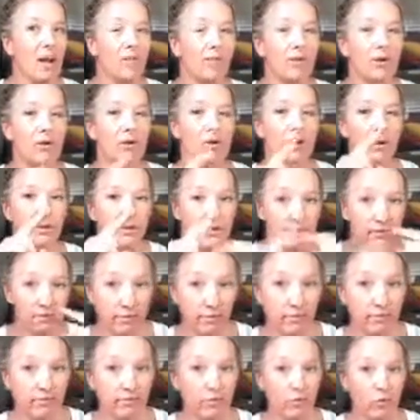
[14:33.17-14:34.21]
but you're constantly
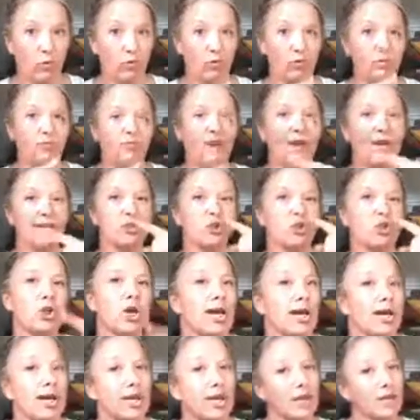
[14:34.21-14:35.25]
moving forward by
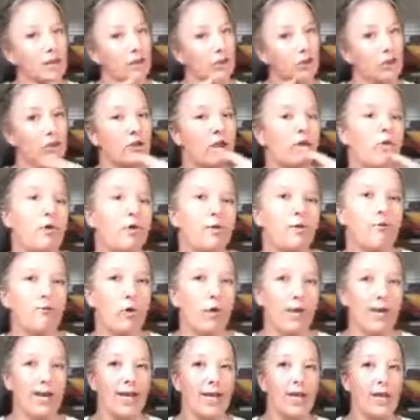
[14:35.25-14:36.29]
trying and going
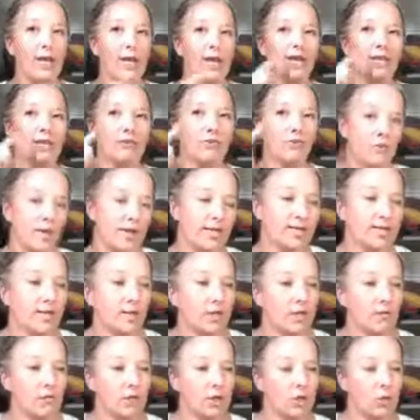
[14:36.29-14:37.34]
for it and
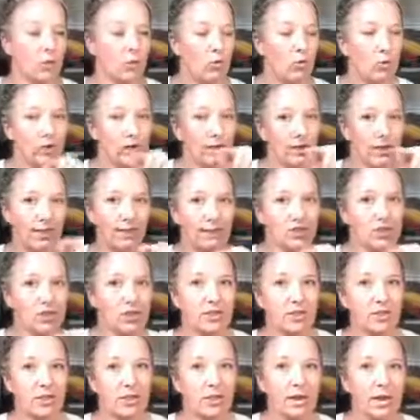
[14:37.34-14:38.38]
addressing, where the
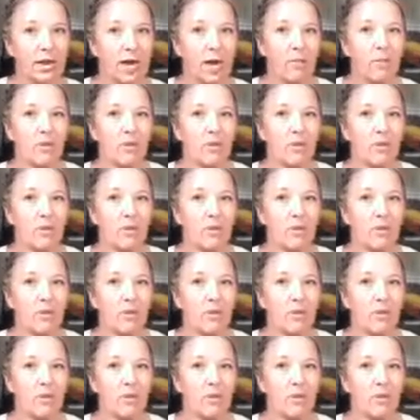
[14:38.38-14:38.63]
glitches are,